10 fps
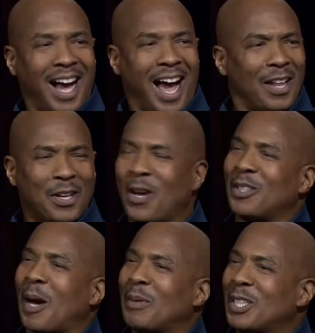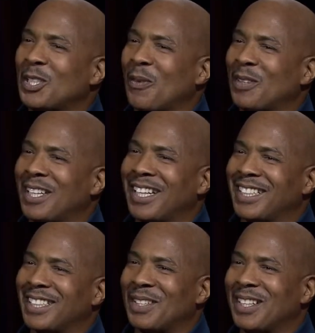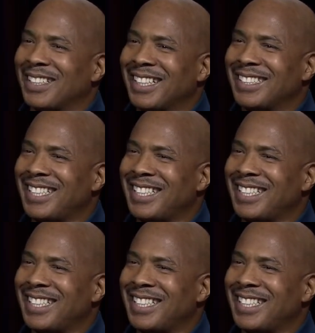I don't know. I'm gonna get over there. Are and, you serious?